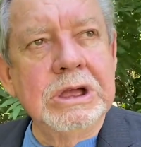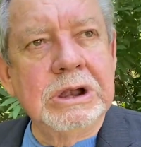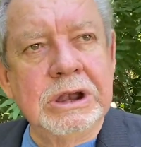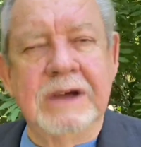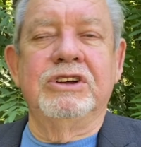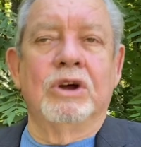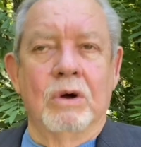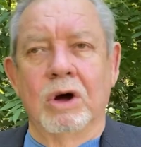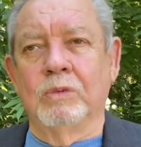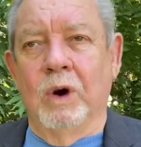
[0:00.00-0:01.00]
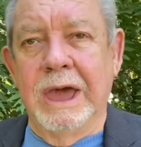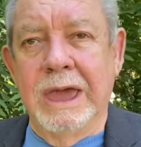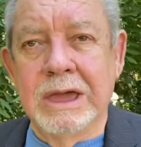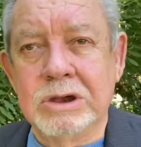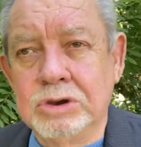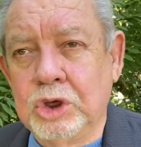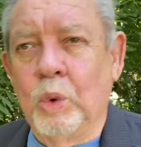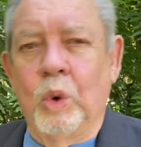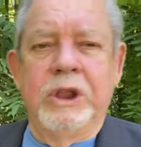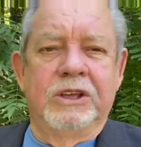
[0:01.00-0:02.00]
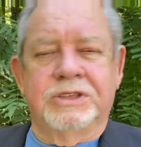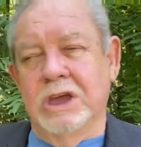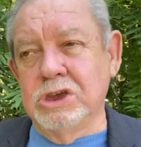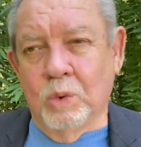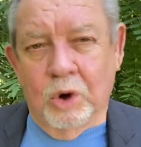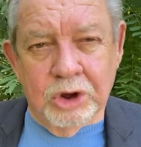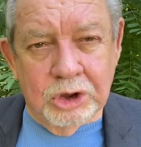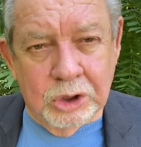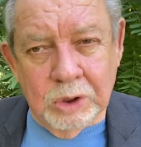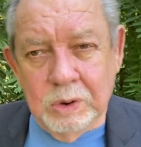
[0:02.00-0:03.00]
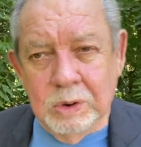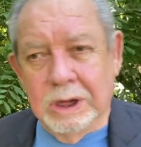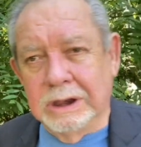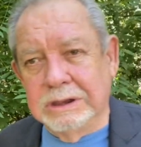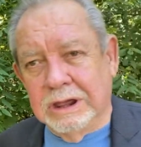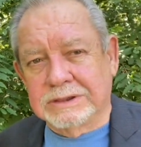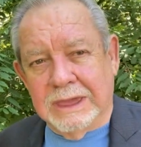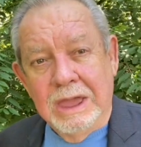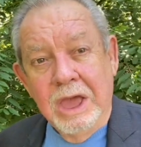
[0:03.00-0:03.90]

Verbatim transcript: live your own way and do anything you want to do and just say,